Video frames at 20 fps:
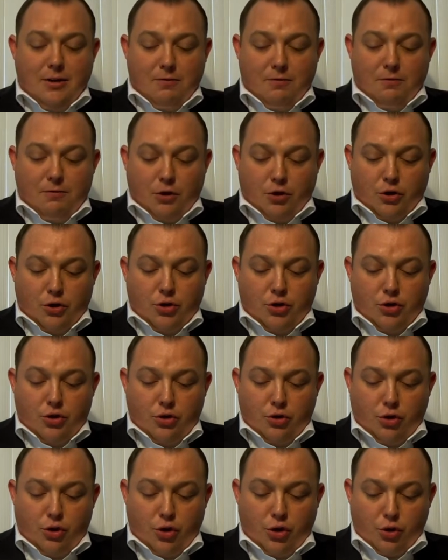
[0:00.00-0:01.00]
verse
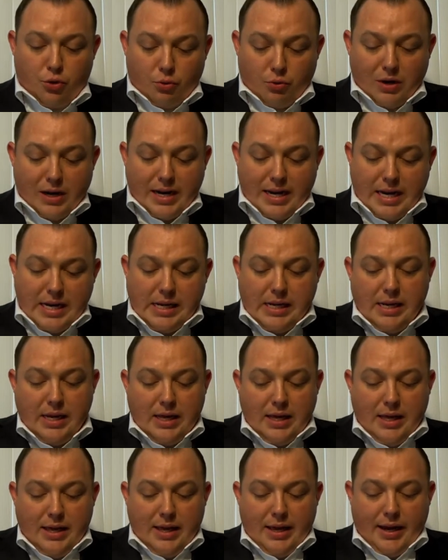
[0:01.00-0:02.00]
3,
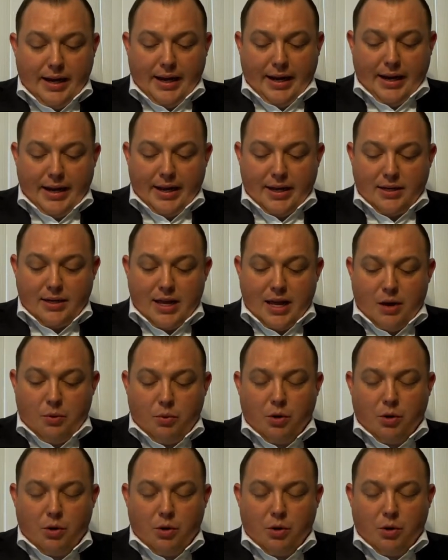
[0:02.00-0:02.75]
and uh,